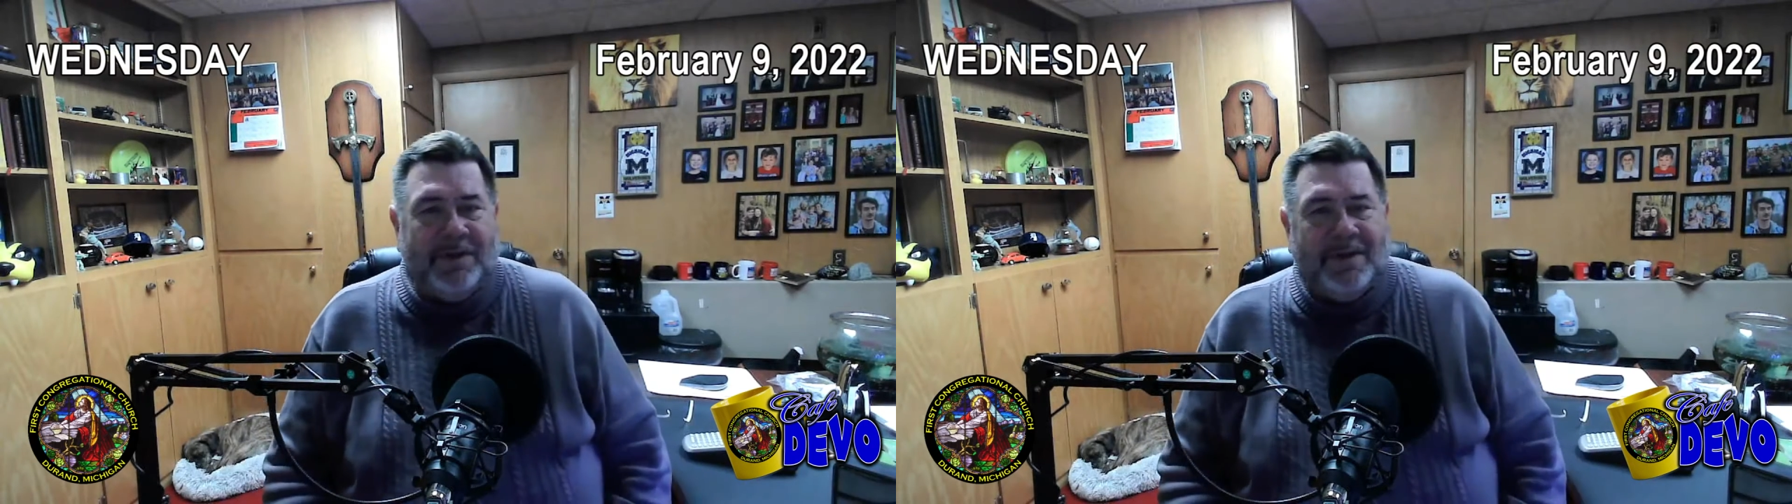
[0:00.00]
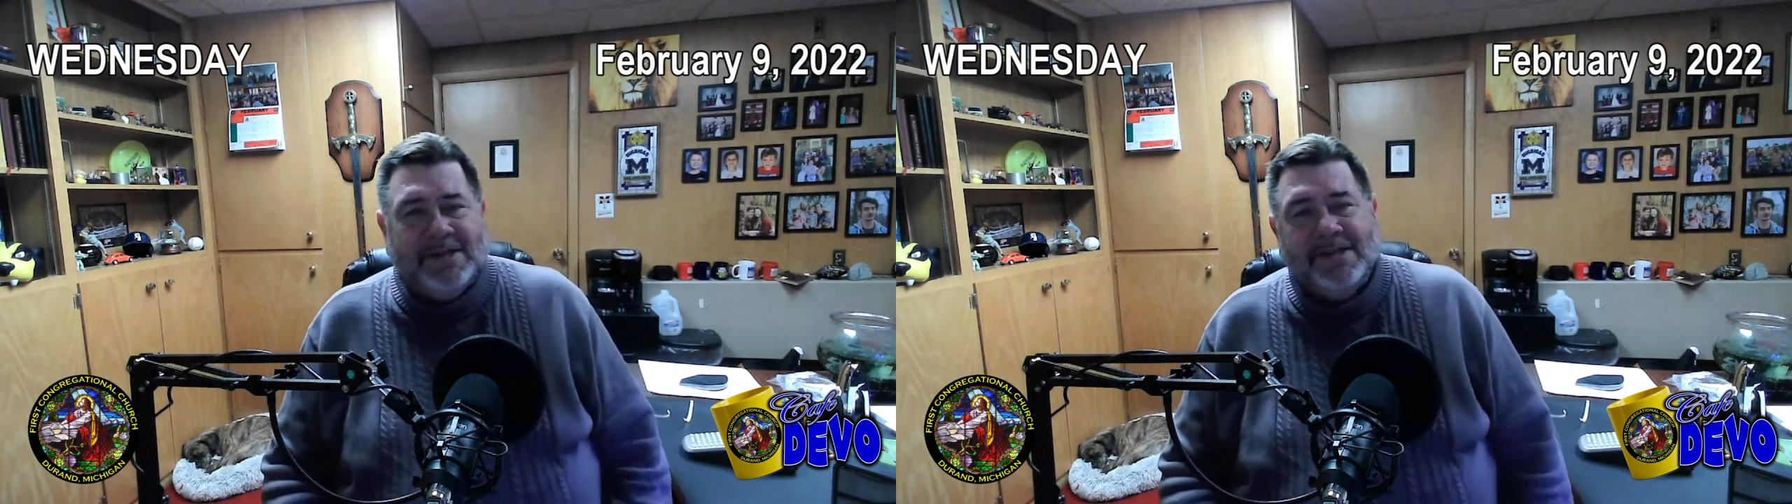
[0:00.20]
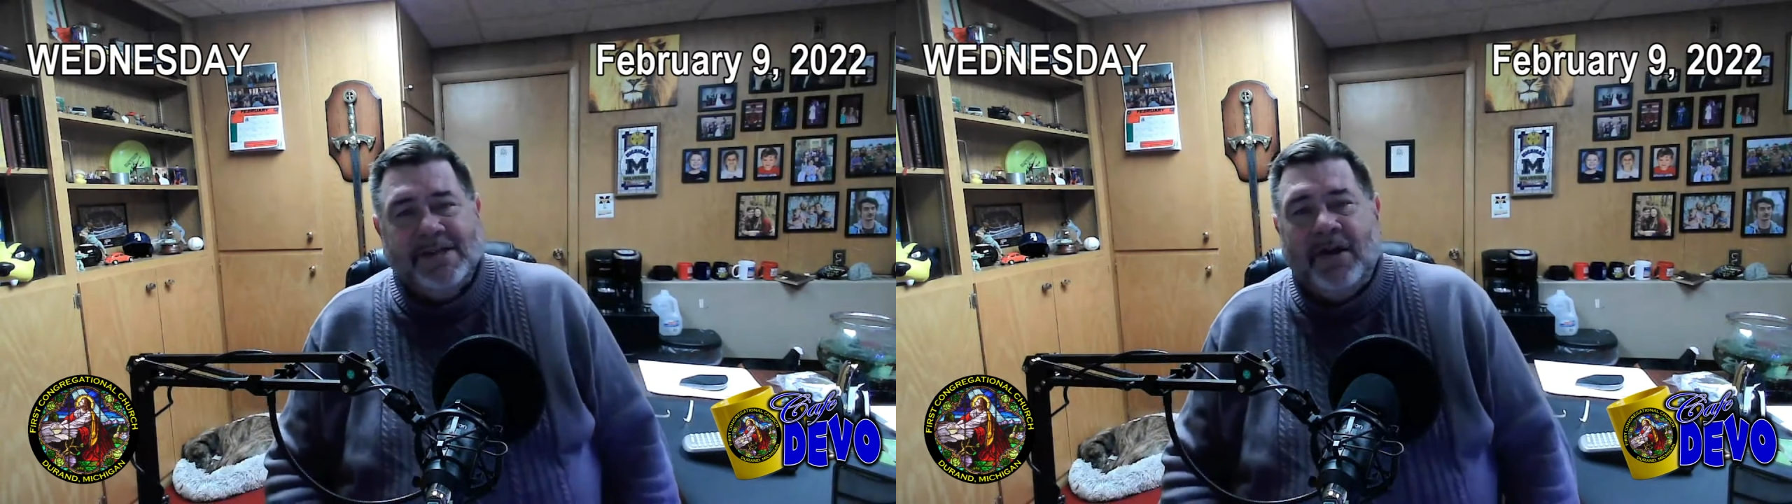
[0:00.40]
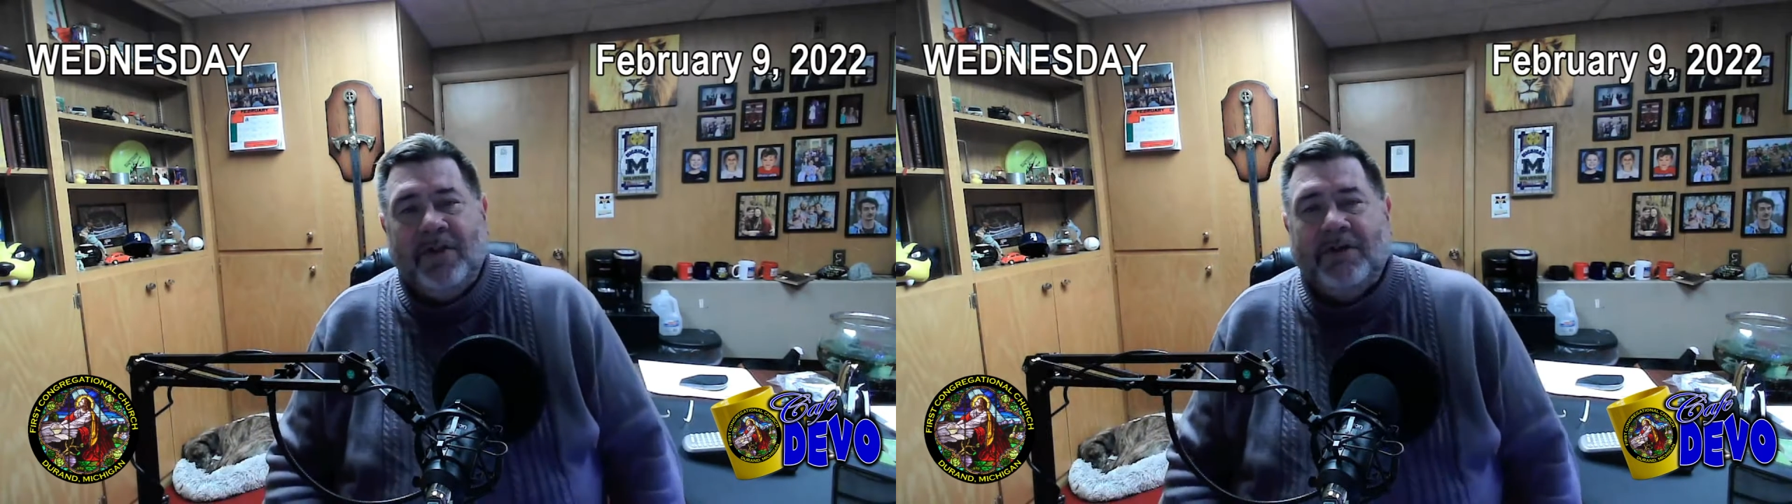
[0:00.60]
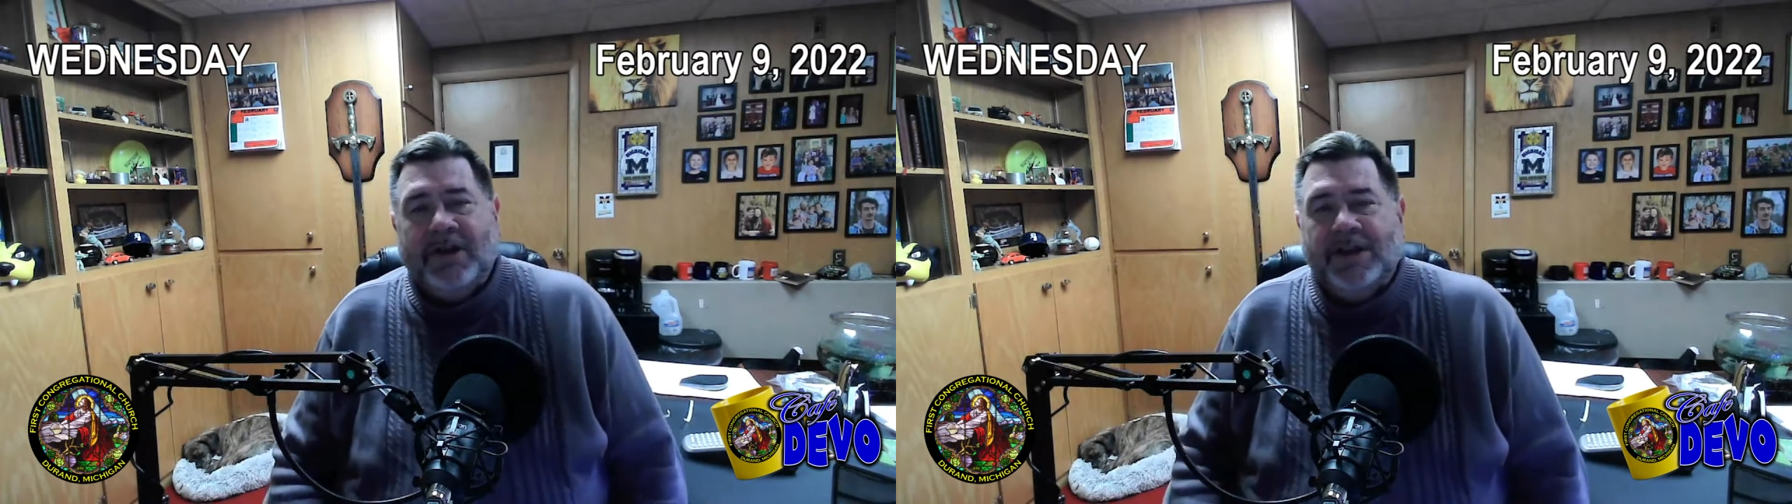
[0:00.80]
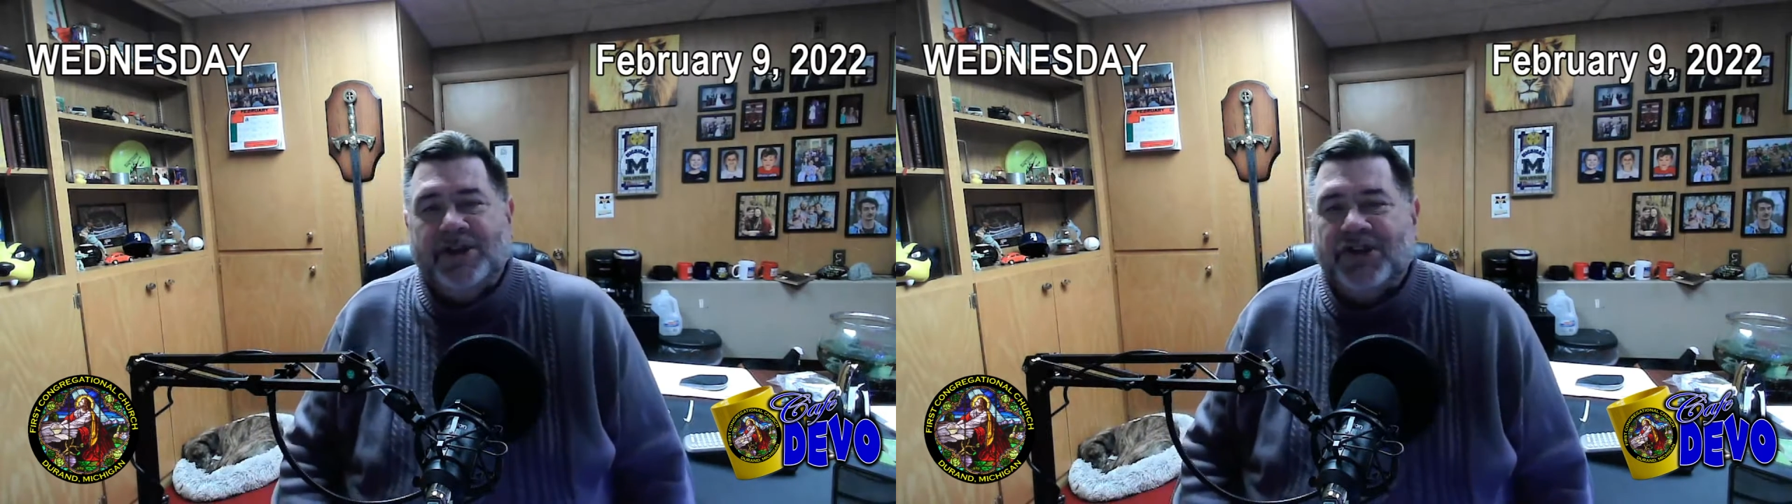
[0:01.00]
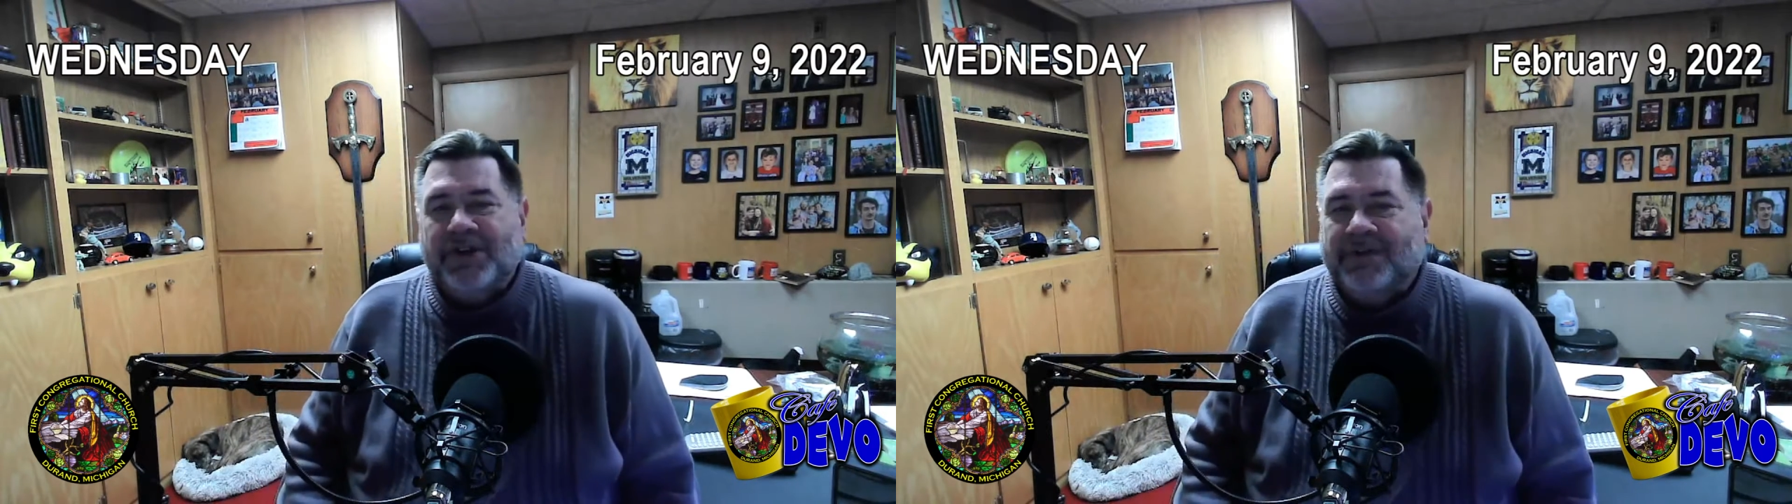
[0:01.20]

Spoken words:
and this is another edition